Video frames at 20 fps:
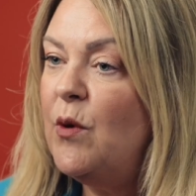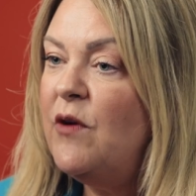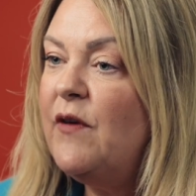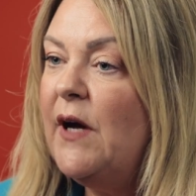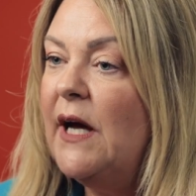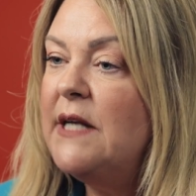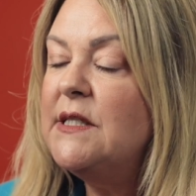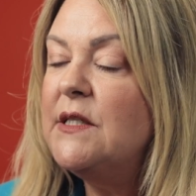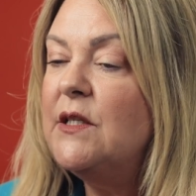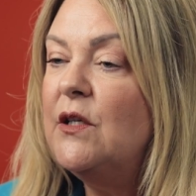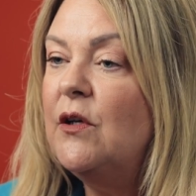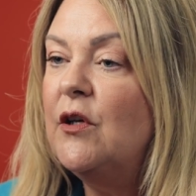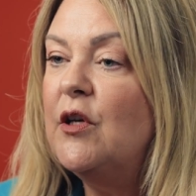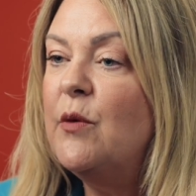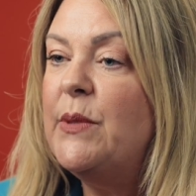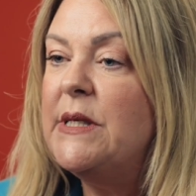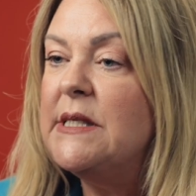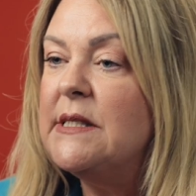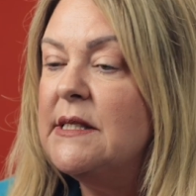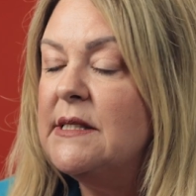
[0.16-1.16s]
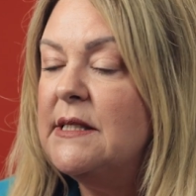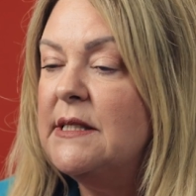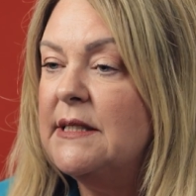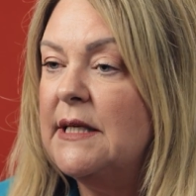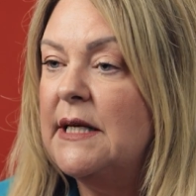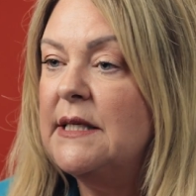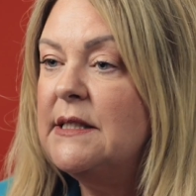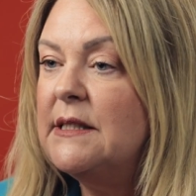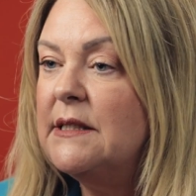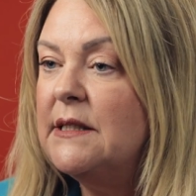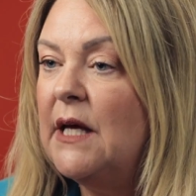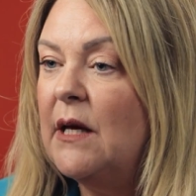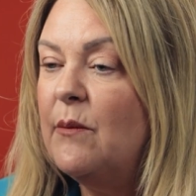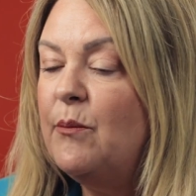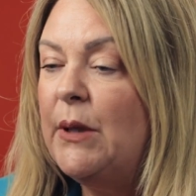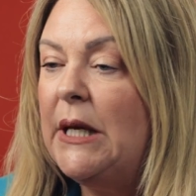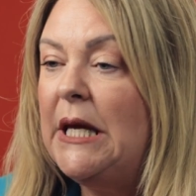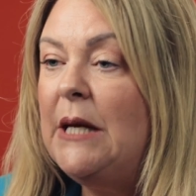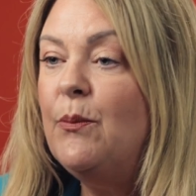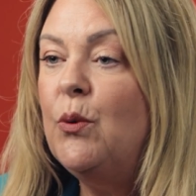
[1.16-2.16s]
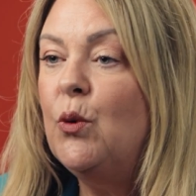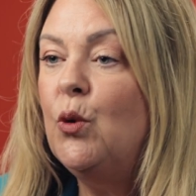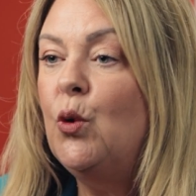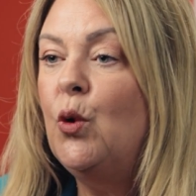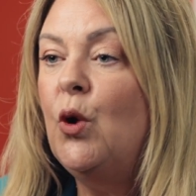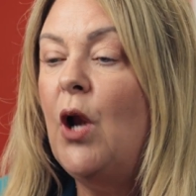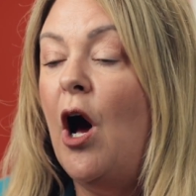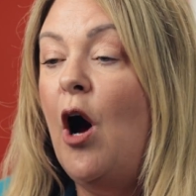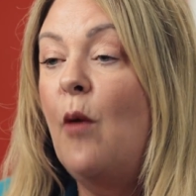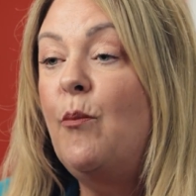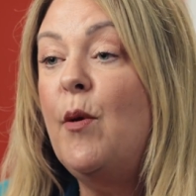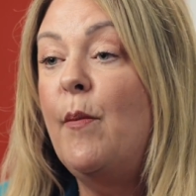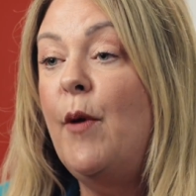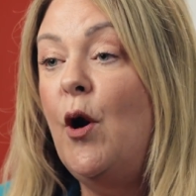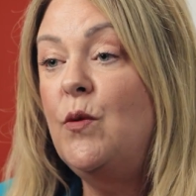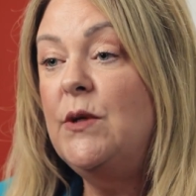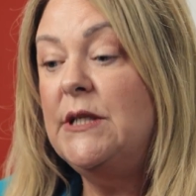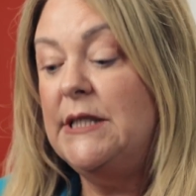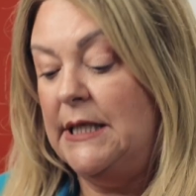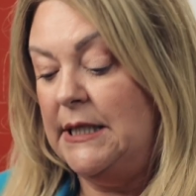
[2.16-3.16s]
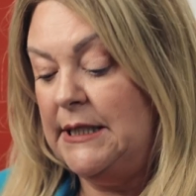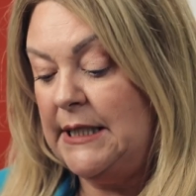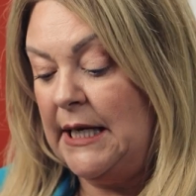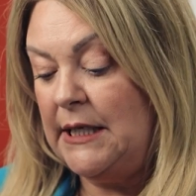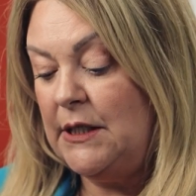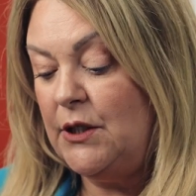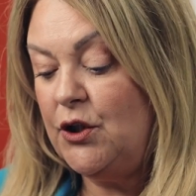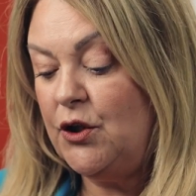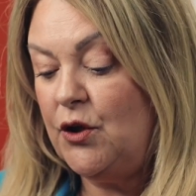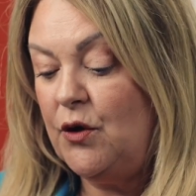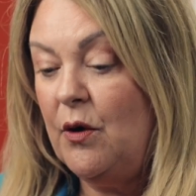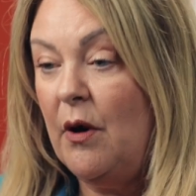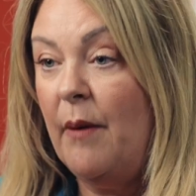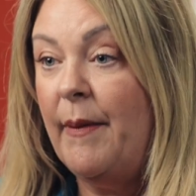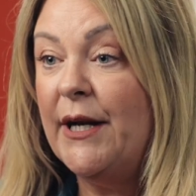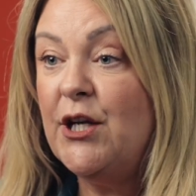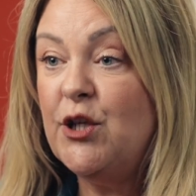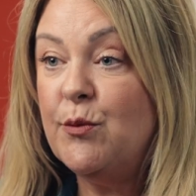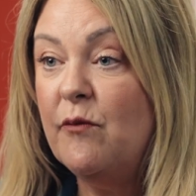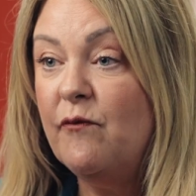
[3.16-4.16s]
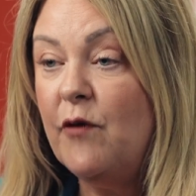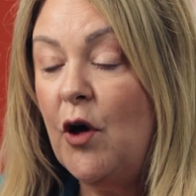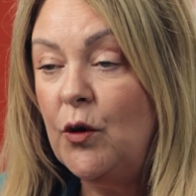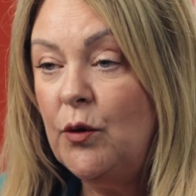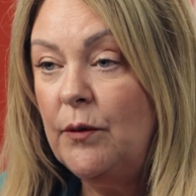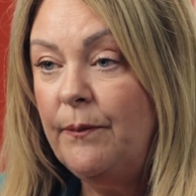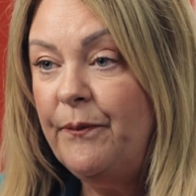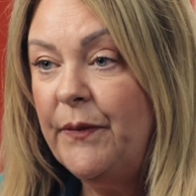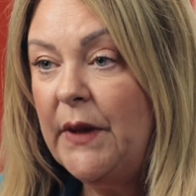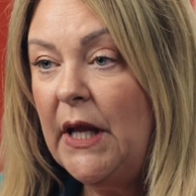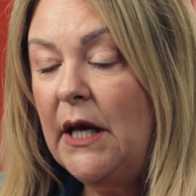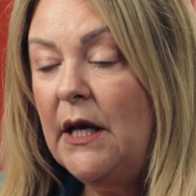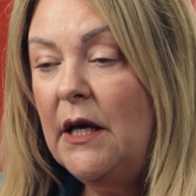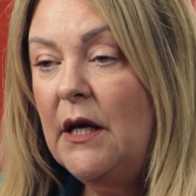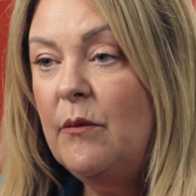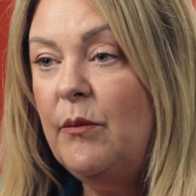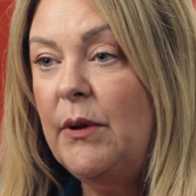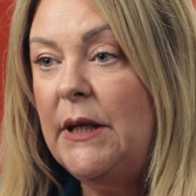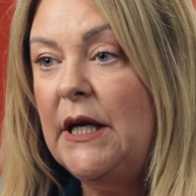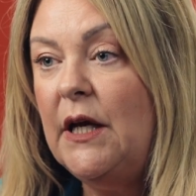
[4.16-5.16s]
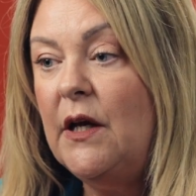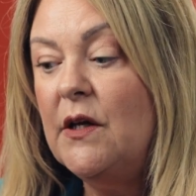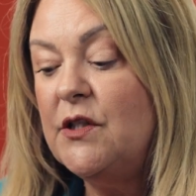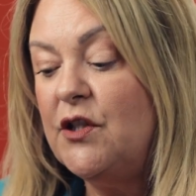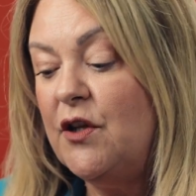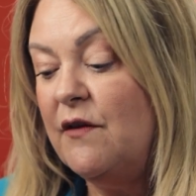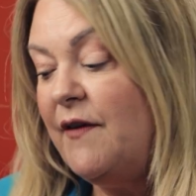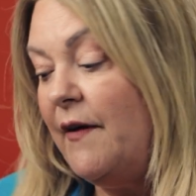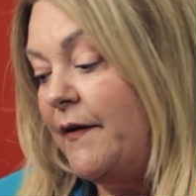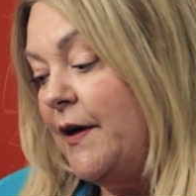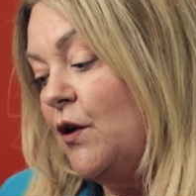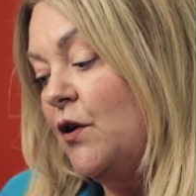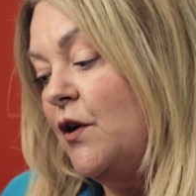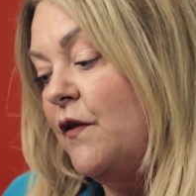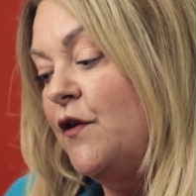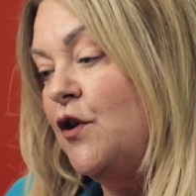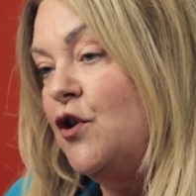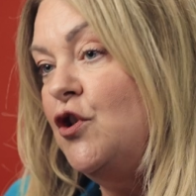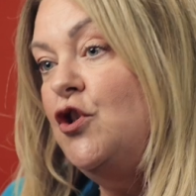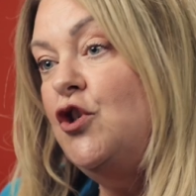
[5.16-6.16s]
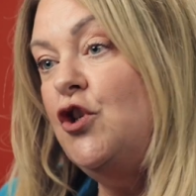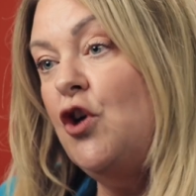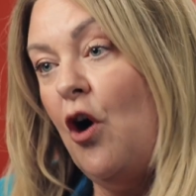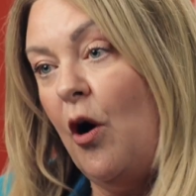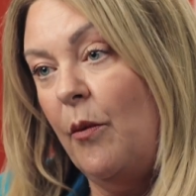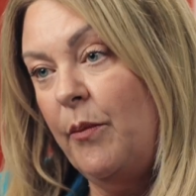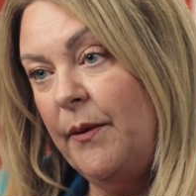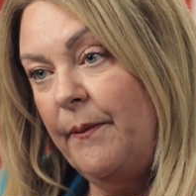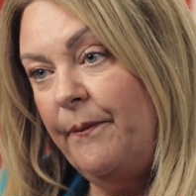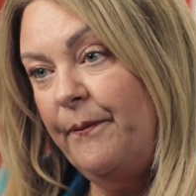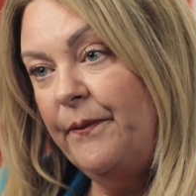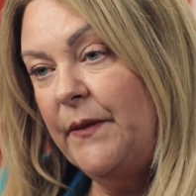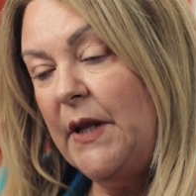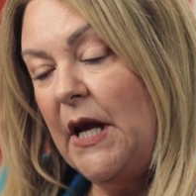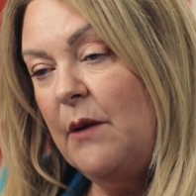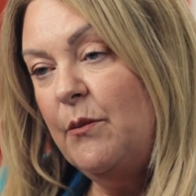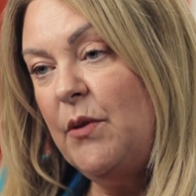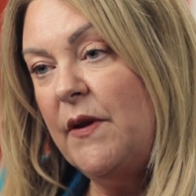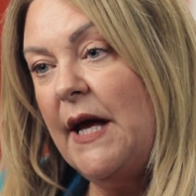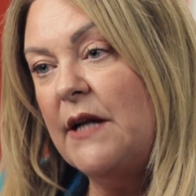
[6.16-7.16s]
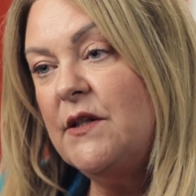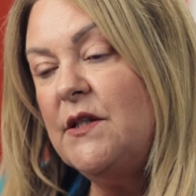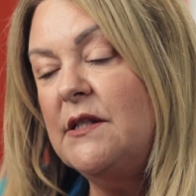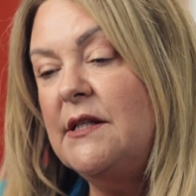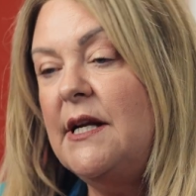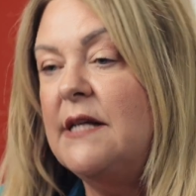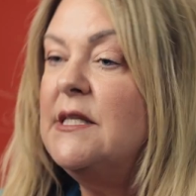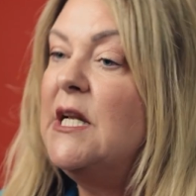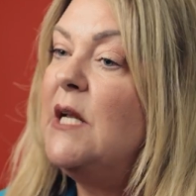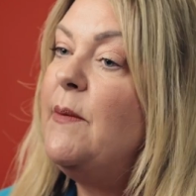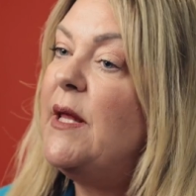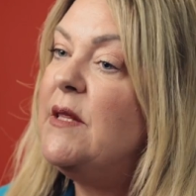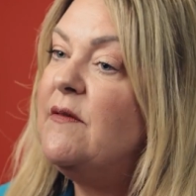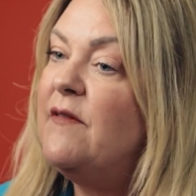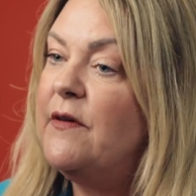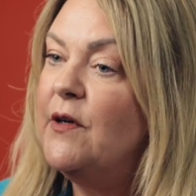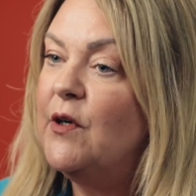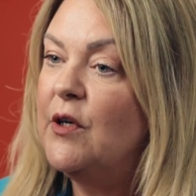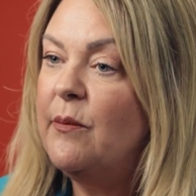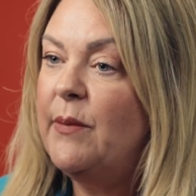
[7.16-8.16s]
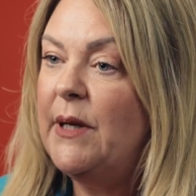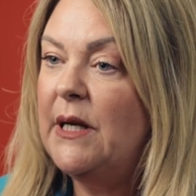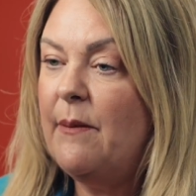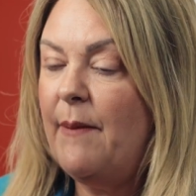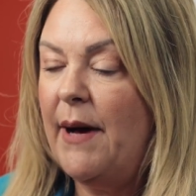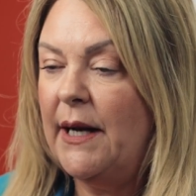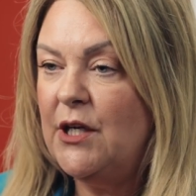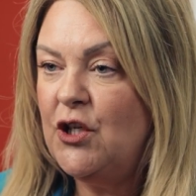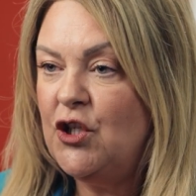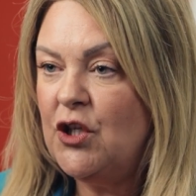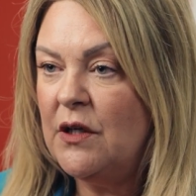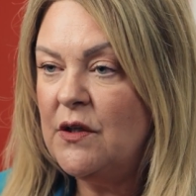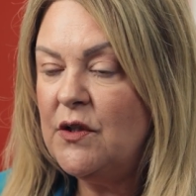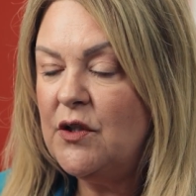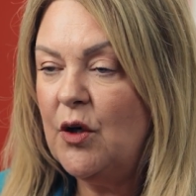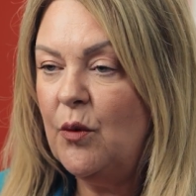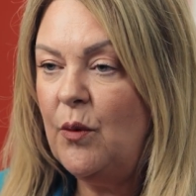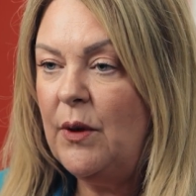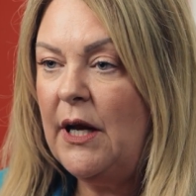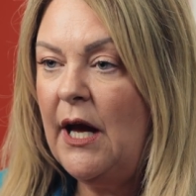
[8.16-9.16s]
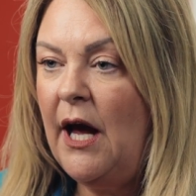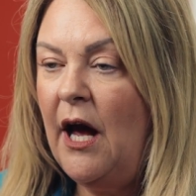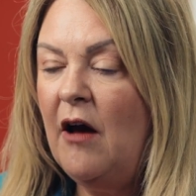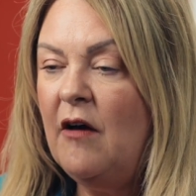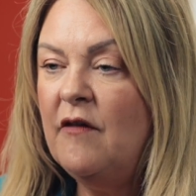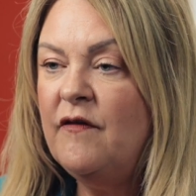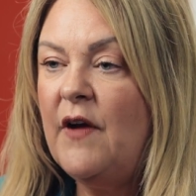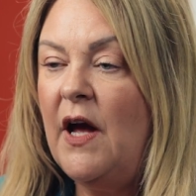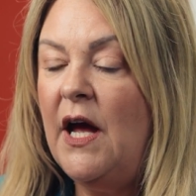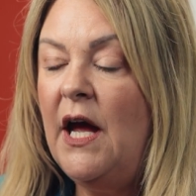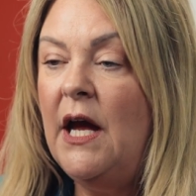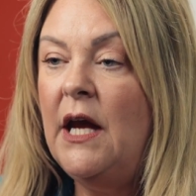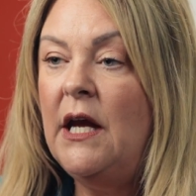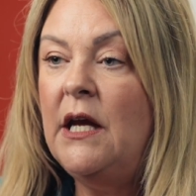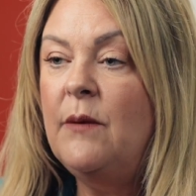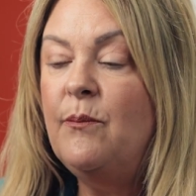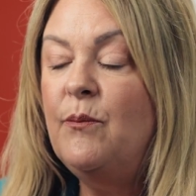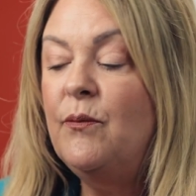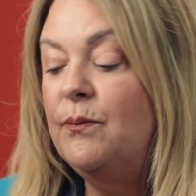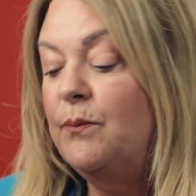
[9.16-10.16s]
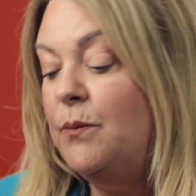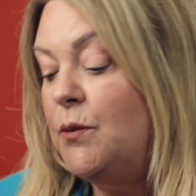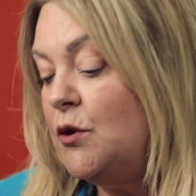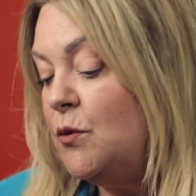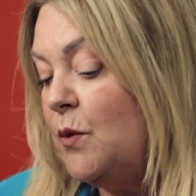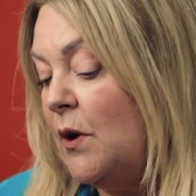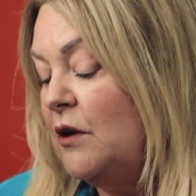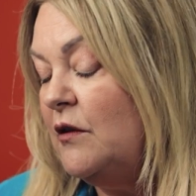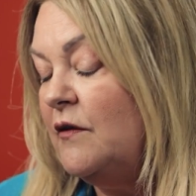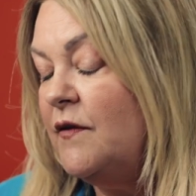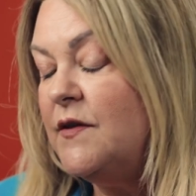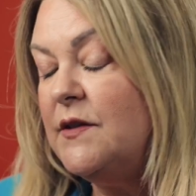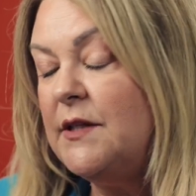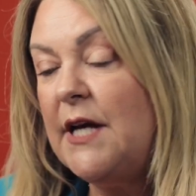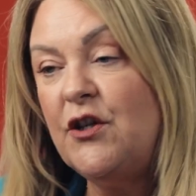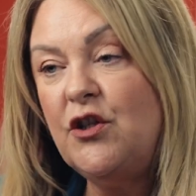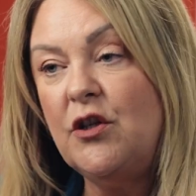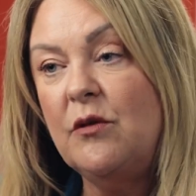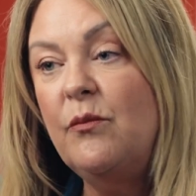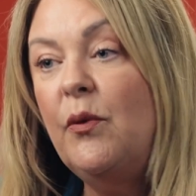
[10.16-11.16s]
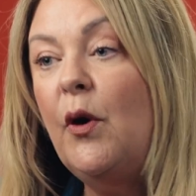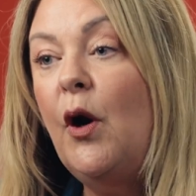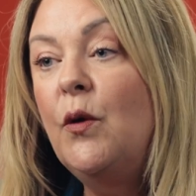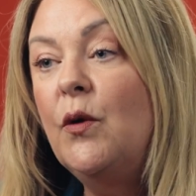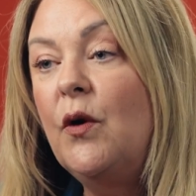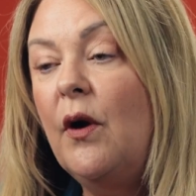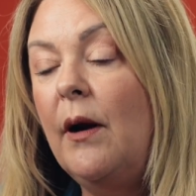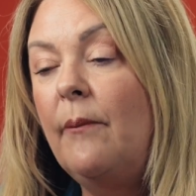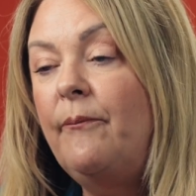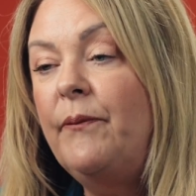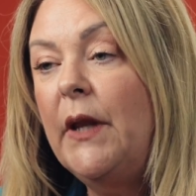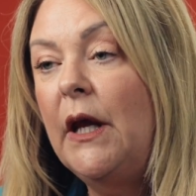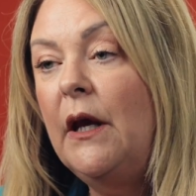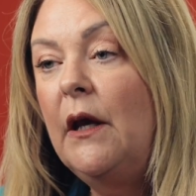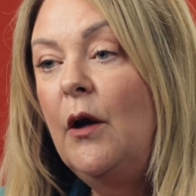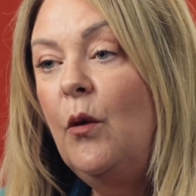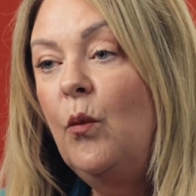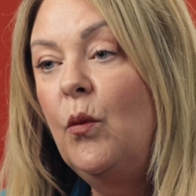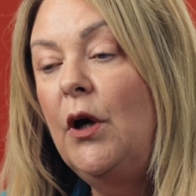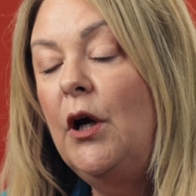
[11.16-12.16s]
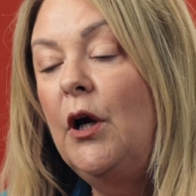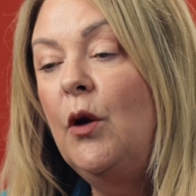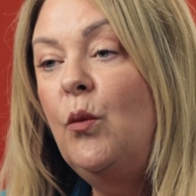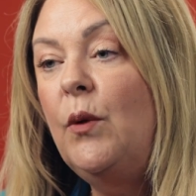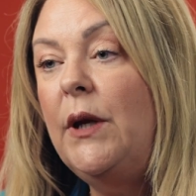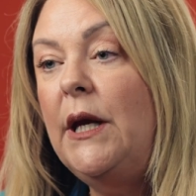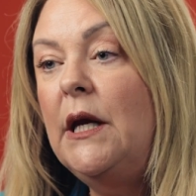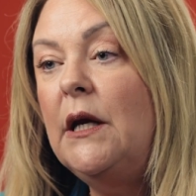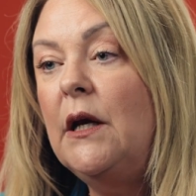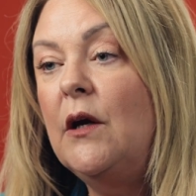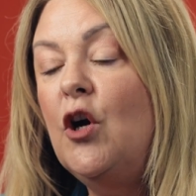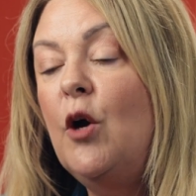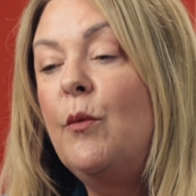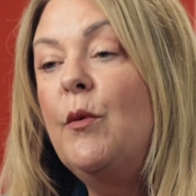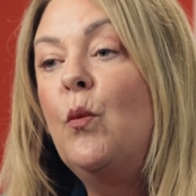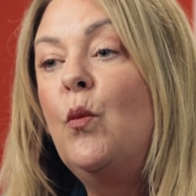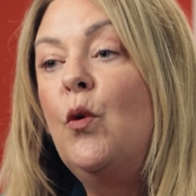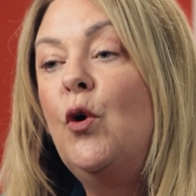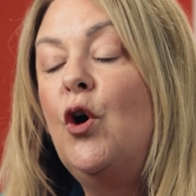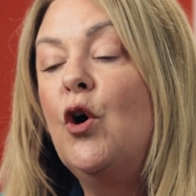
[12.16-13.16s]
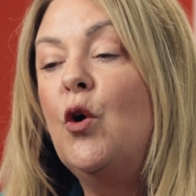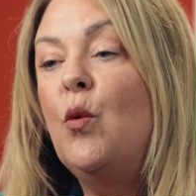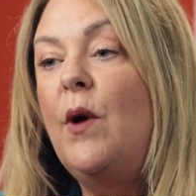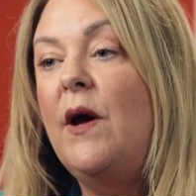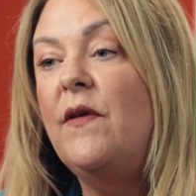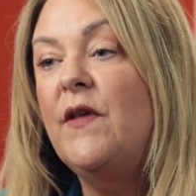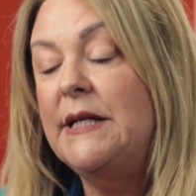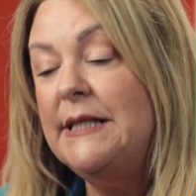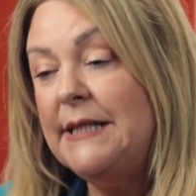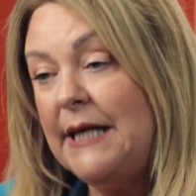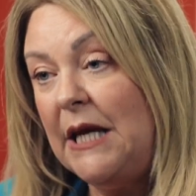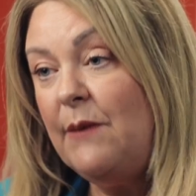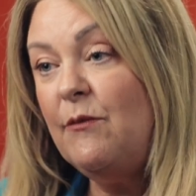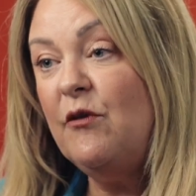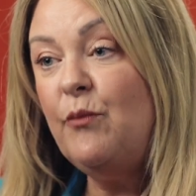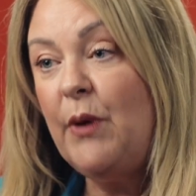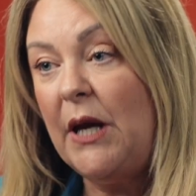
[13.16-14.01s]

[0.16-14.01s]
we find in a lot of businesses is that people are promoted into a management role because they're very good at the job, but that doesn't necessarily make them very good at being a manager. So we have a 12-session program where we can come and work with a team of